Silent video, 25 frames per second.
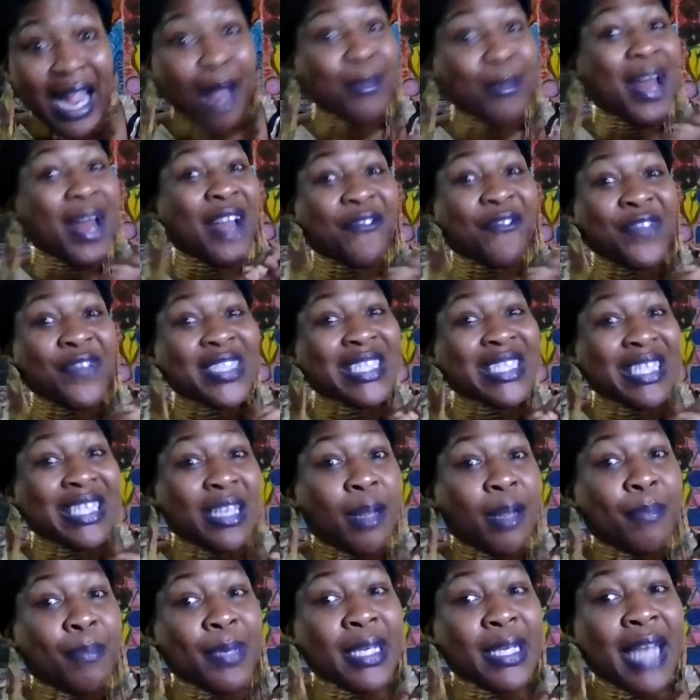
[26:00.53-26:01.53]
not fixing to
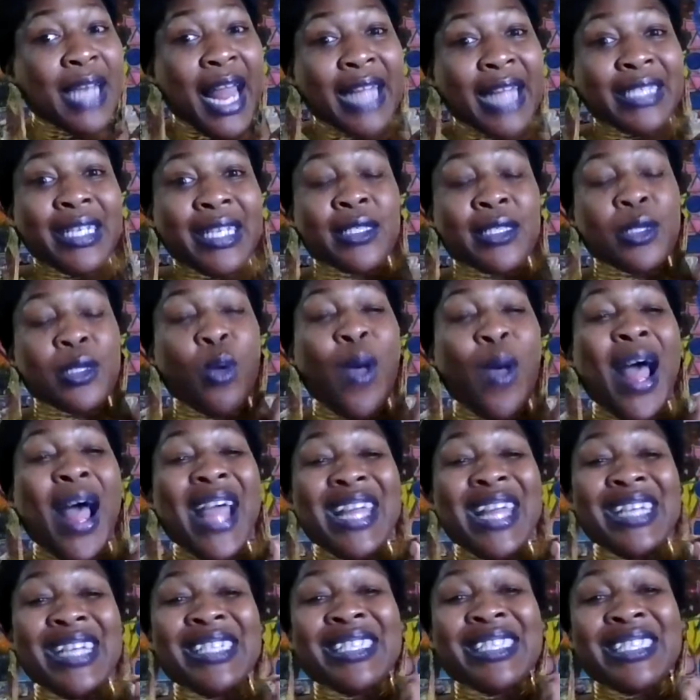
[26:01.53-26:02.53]
be like this.
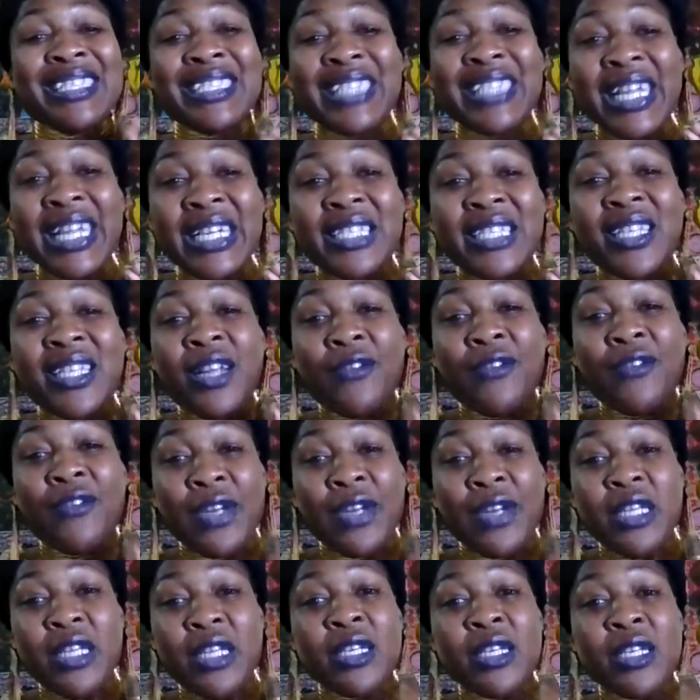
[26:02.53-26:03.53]
So I
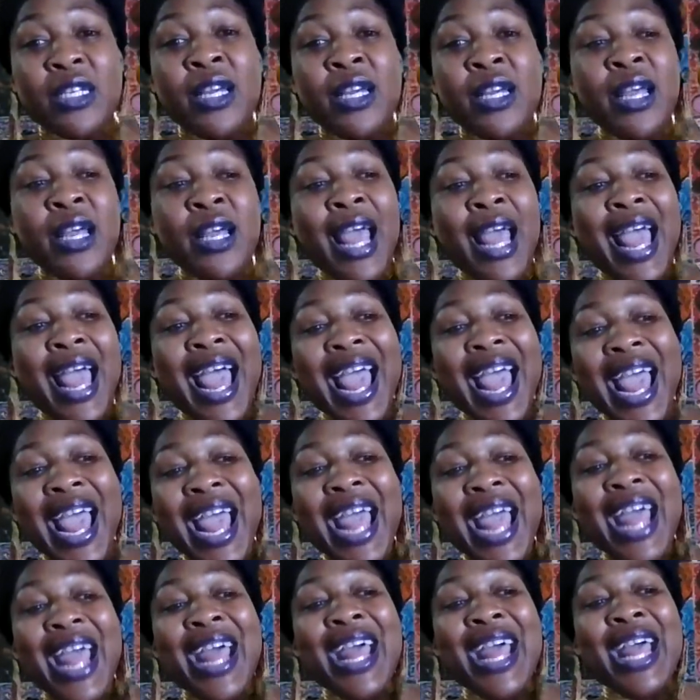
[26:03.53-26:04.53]
instinctively
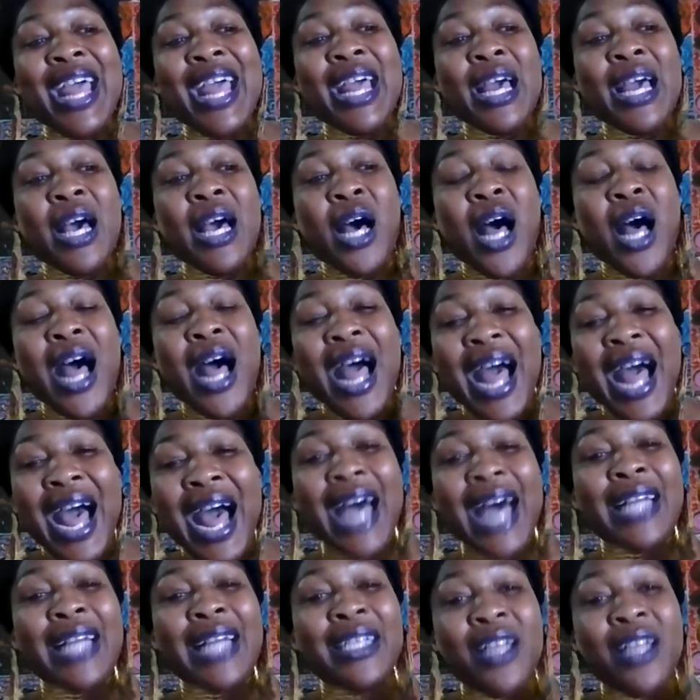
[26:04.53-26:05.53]
had a
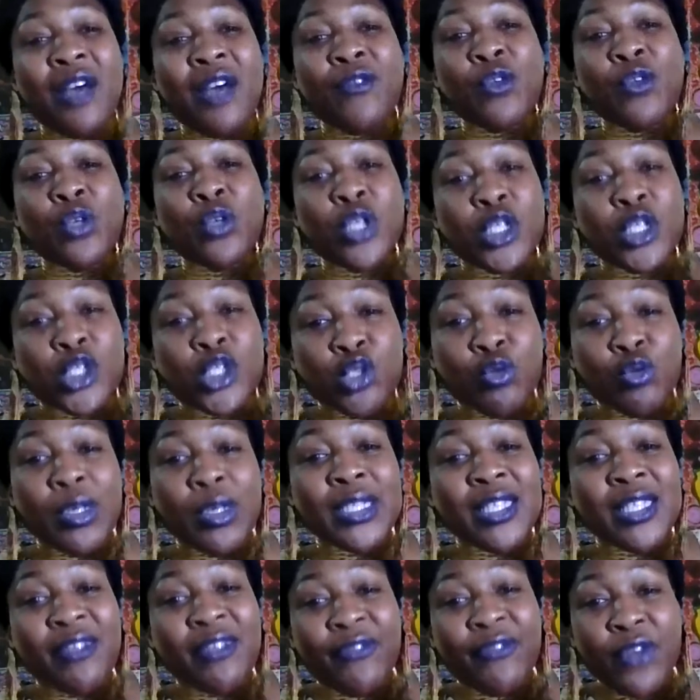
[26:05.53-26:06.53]
high level of
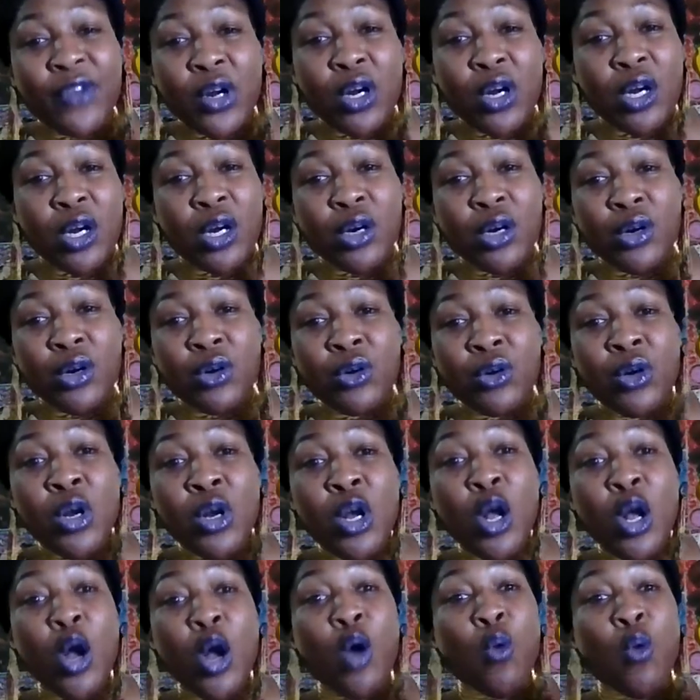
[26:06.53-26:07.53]
trust for her
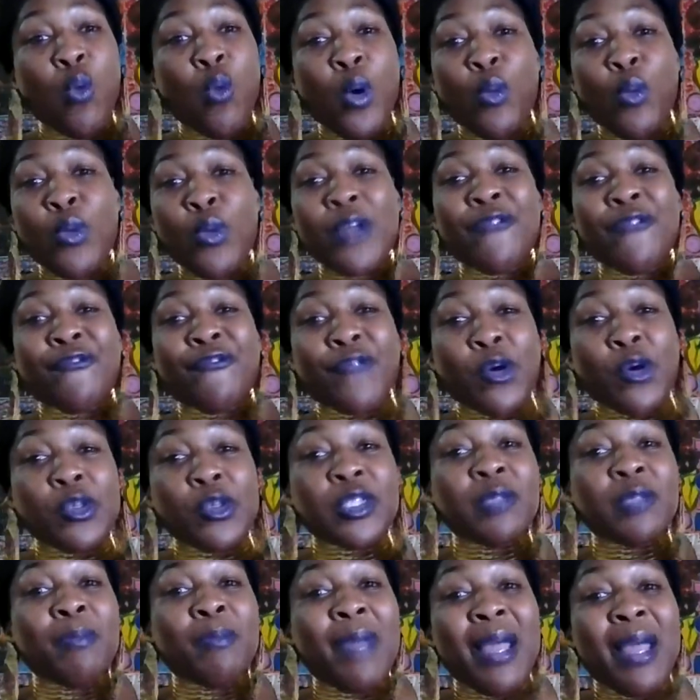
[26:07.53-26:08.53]
when we
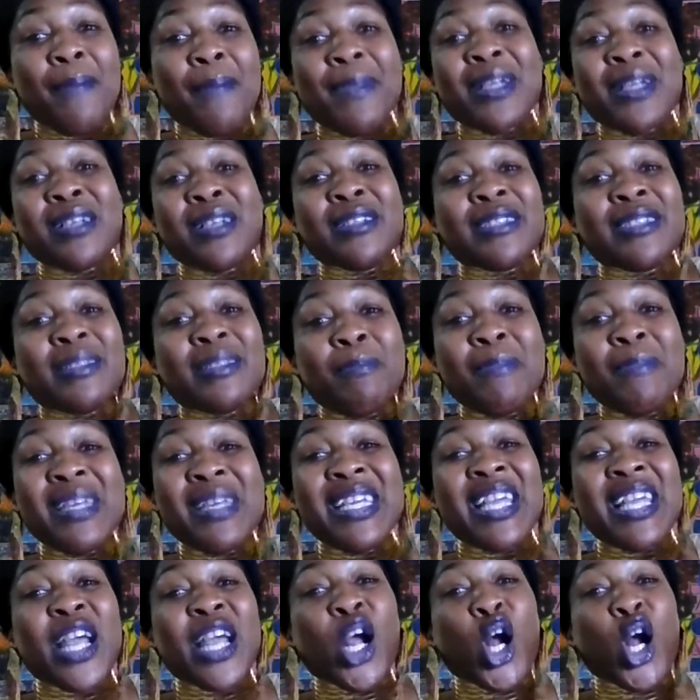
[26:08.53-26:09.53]
first met, because
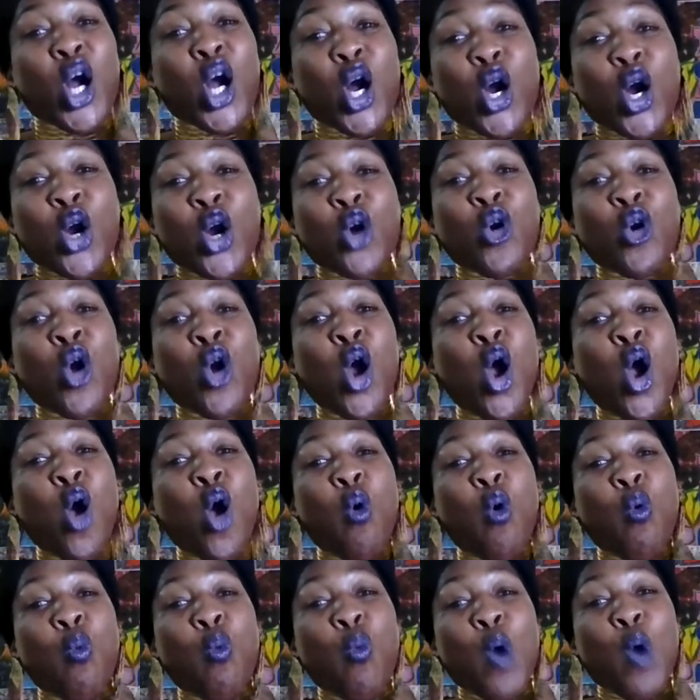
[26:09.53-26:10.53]
me and her
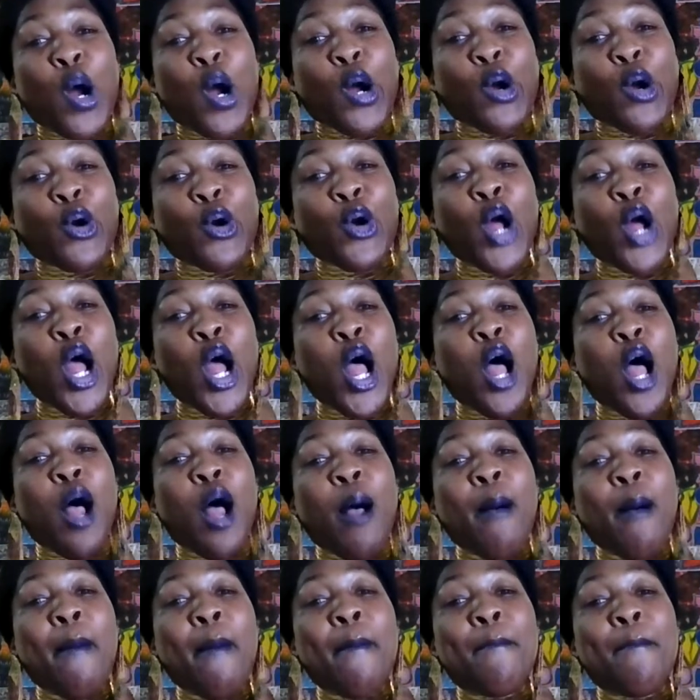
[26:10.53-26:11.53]

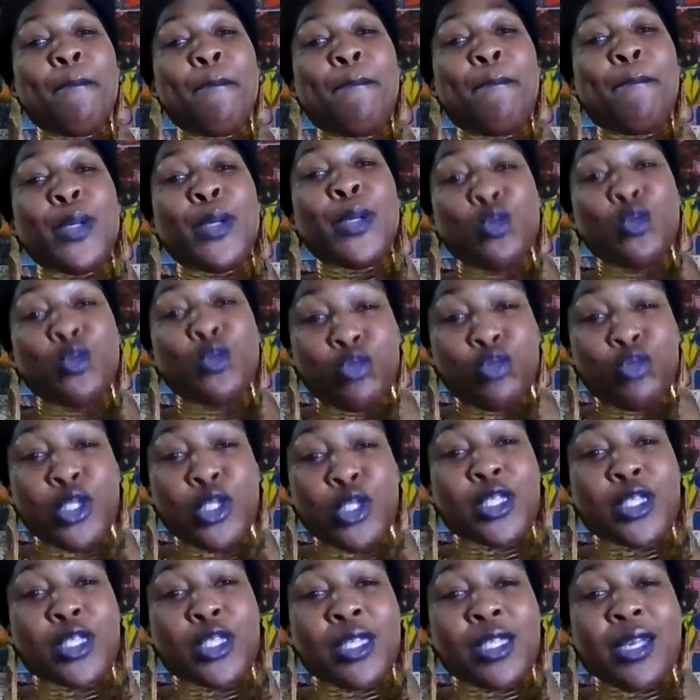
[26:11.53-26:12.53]
were
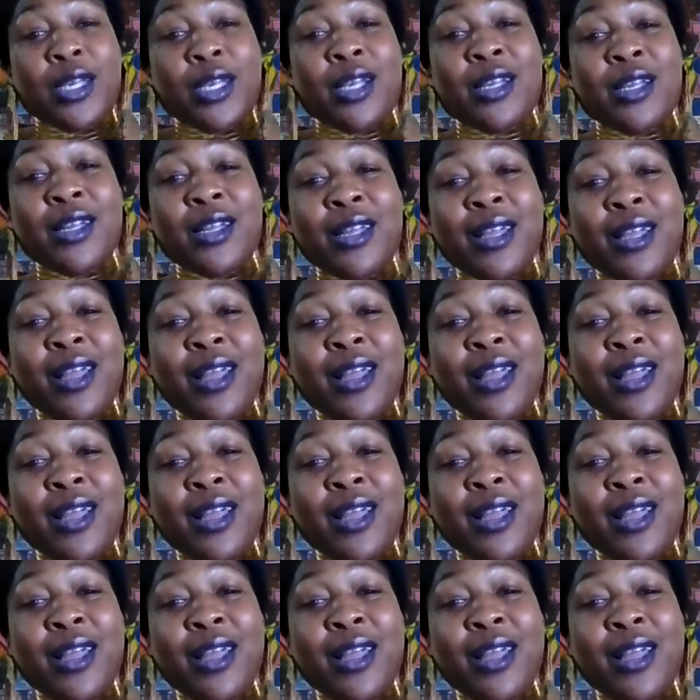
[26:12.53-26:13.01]
boots.